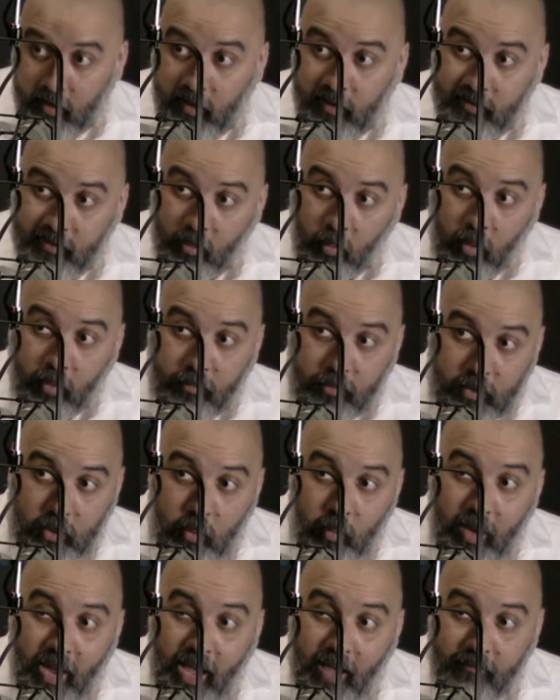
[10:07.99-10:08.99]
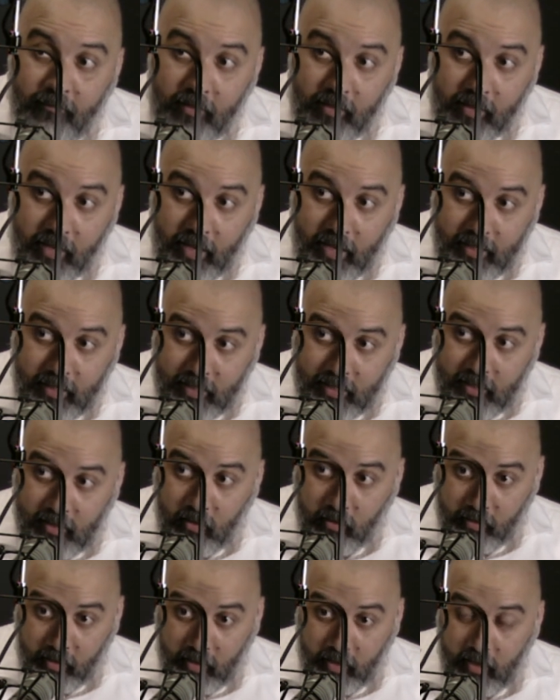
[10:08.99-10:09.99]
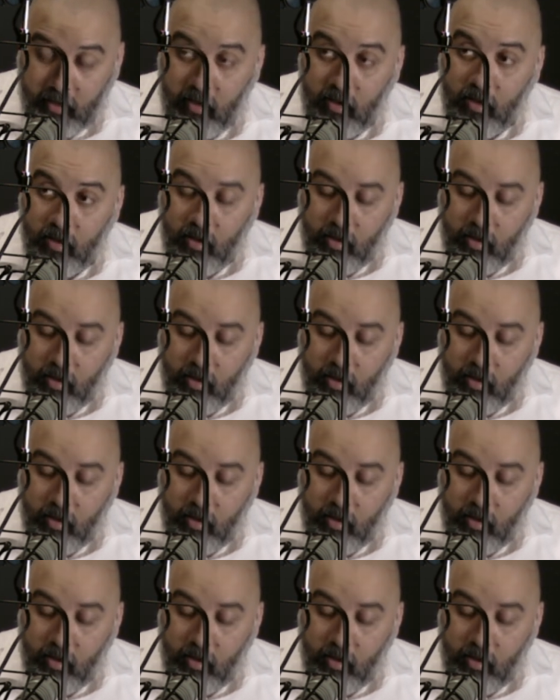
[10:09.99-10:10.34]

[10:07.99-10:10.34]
So if you have a lady, okay,